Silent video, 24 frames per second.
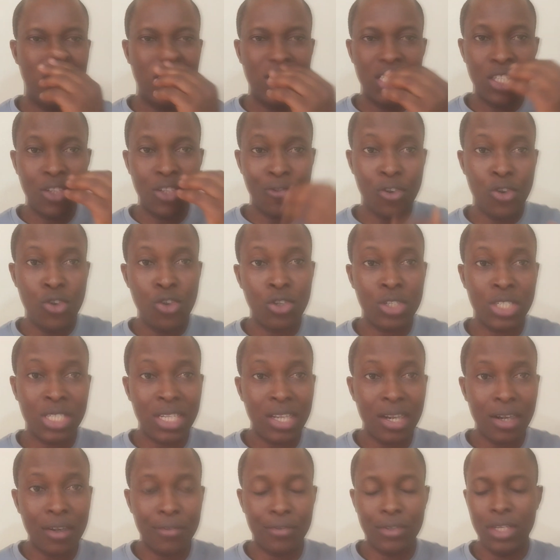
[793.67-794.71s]
This is for
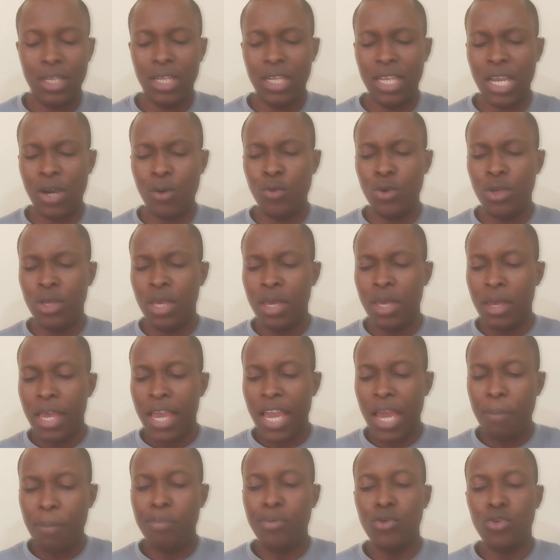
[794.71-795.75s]
yourself that will
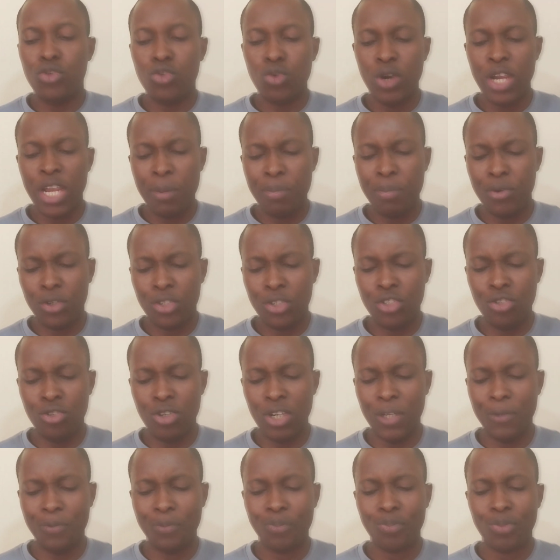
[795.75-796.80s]
help you to help your
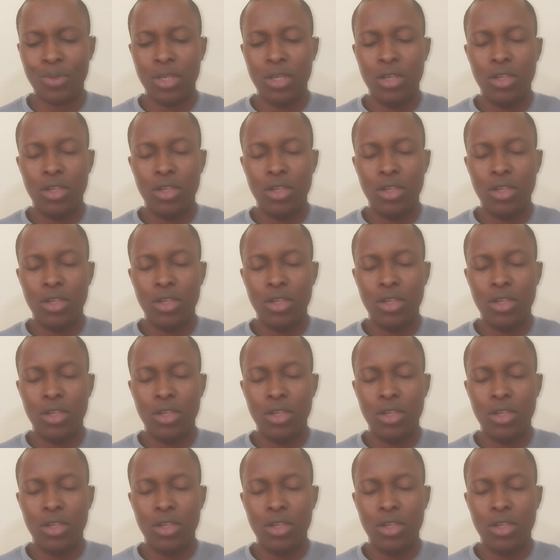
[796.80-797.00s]
children.